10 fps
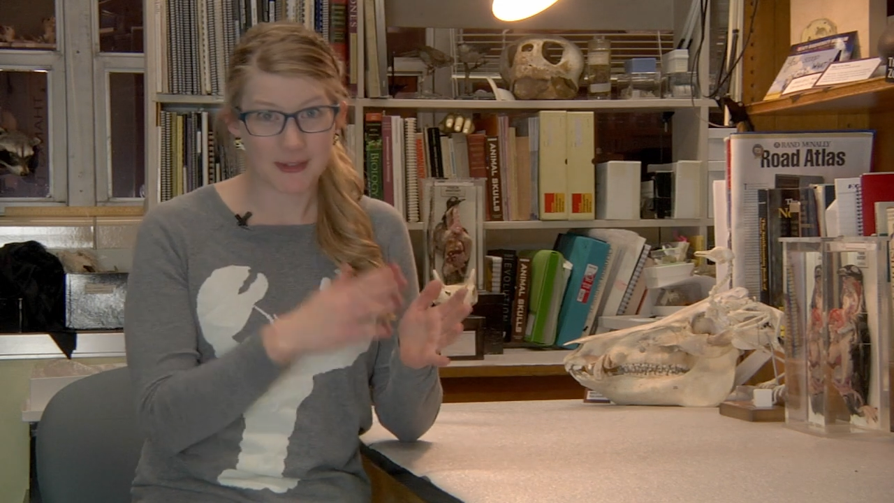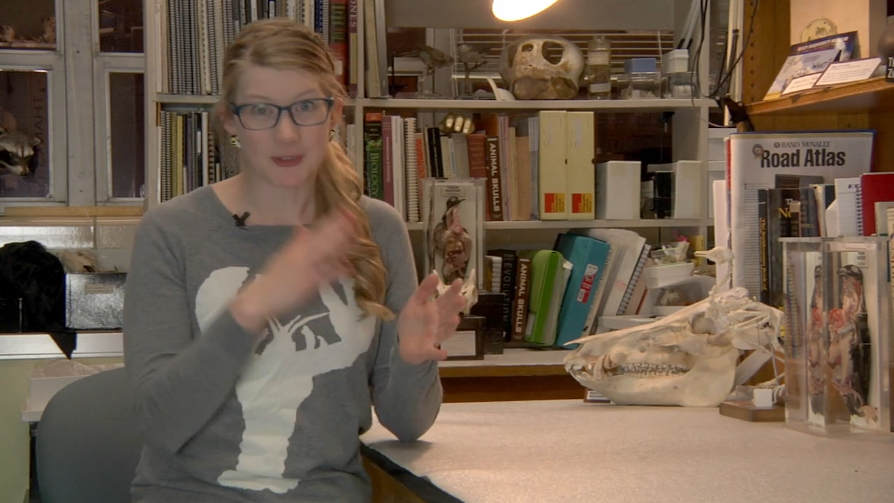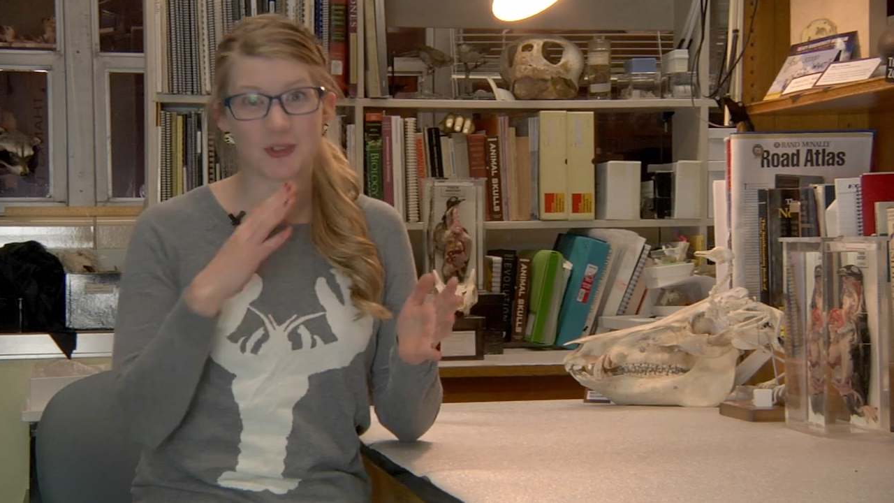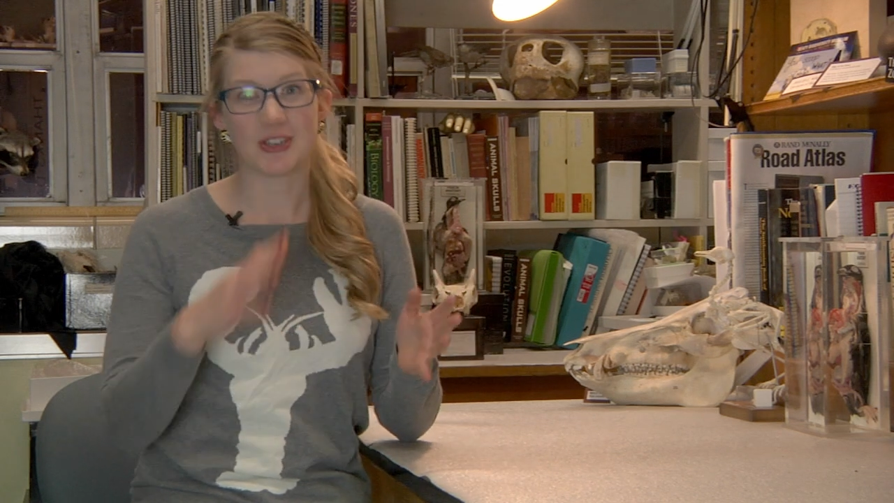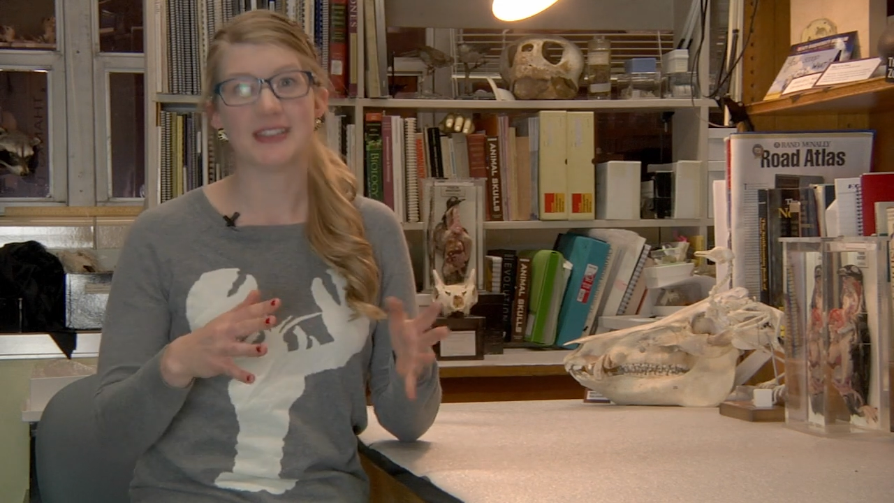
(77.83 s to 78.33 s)

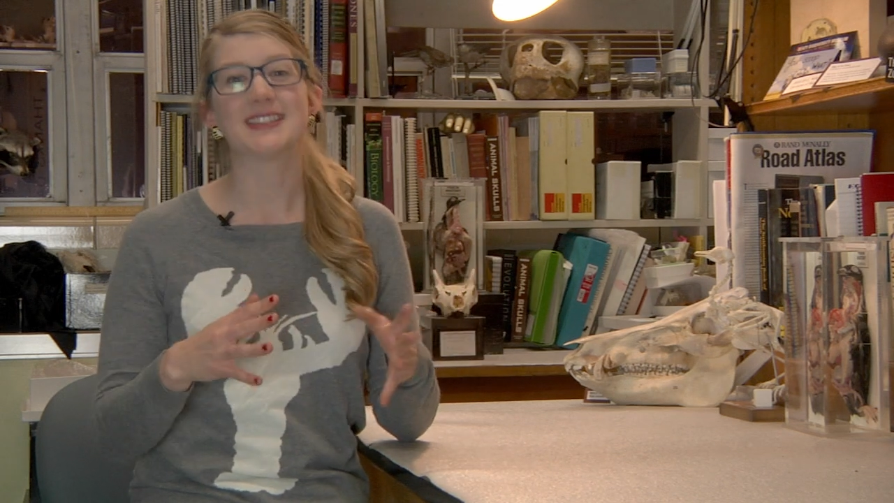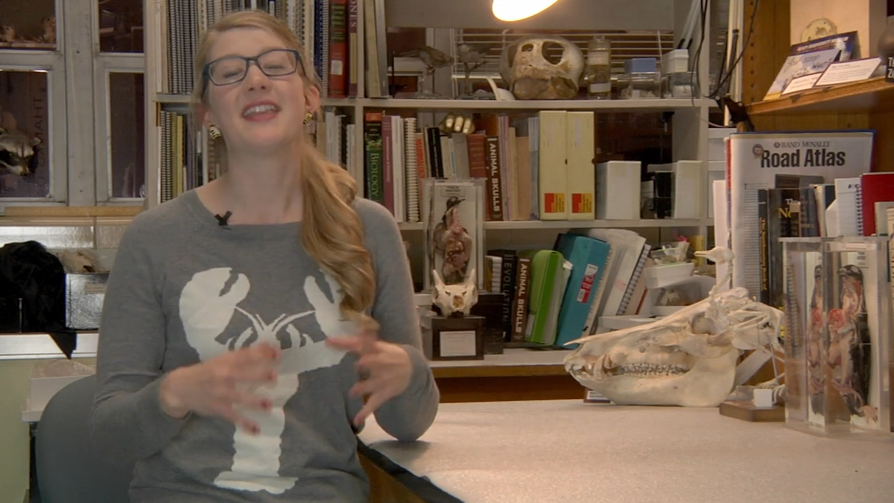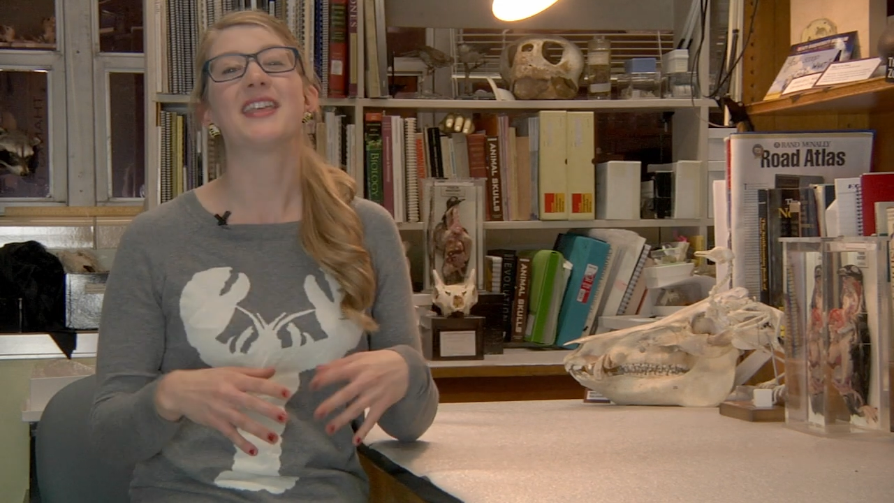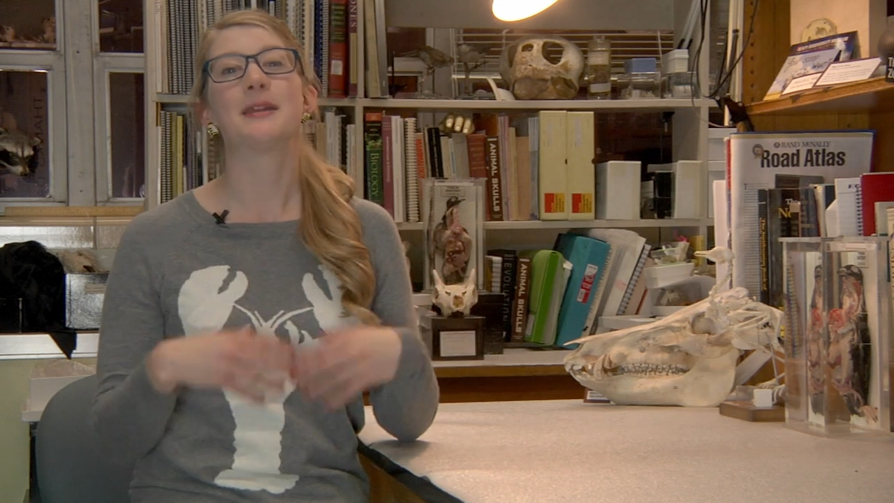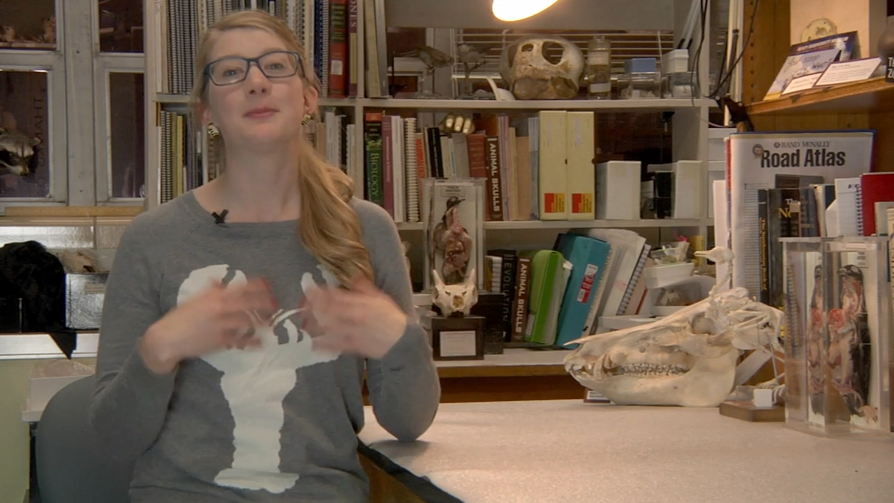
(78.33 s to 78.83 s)
those genes,
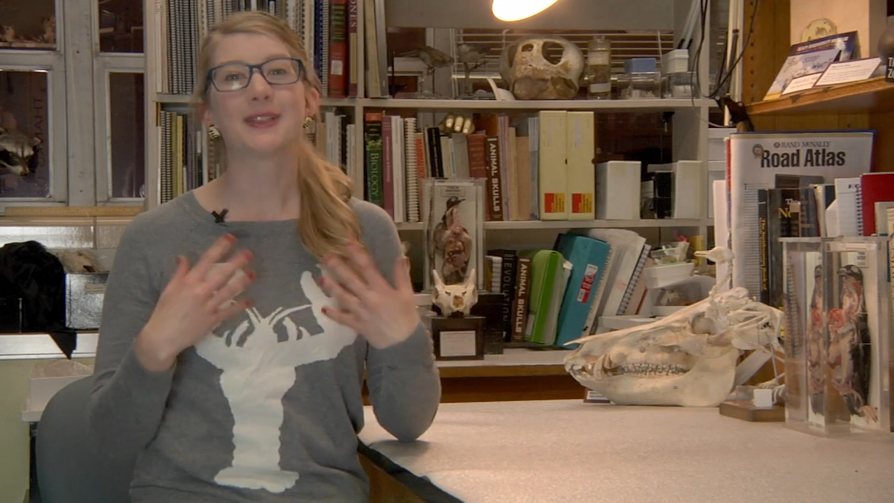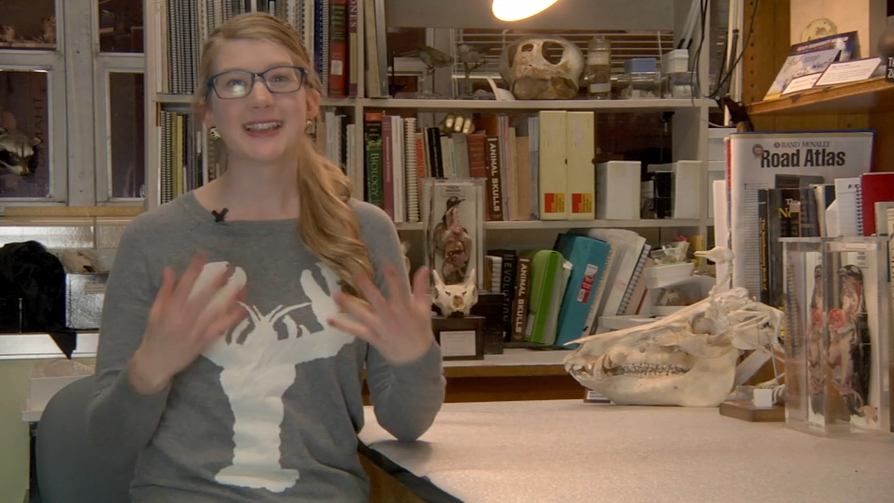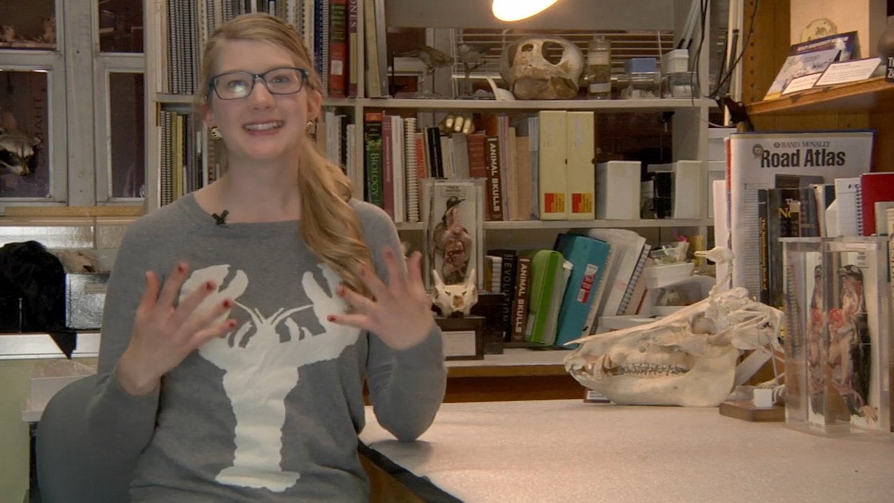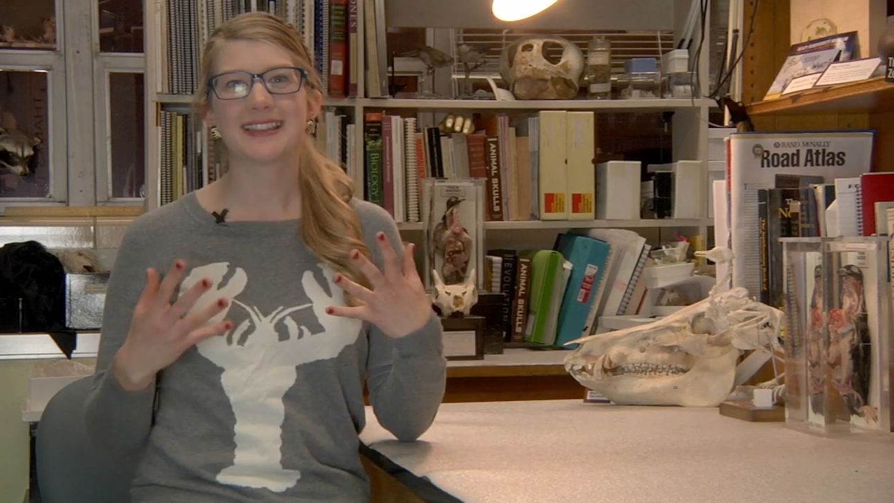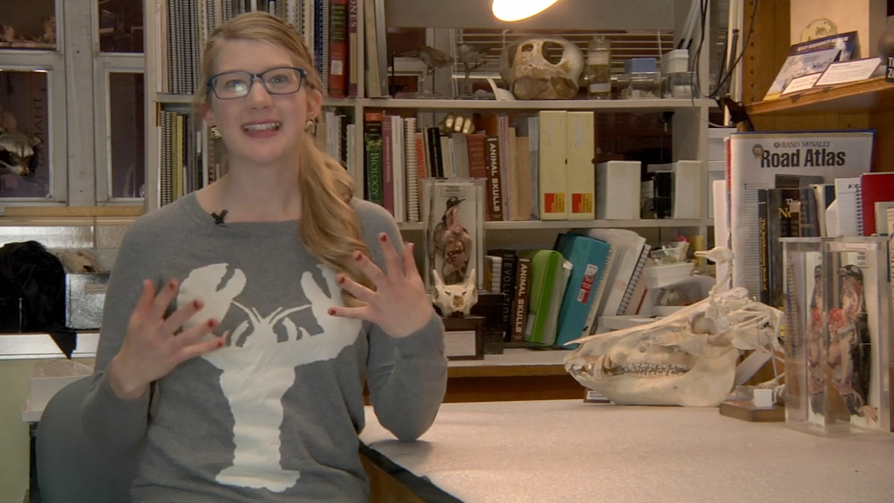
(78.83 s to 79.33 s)
and then implanting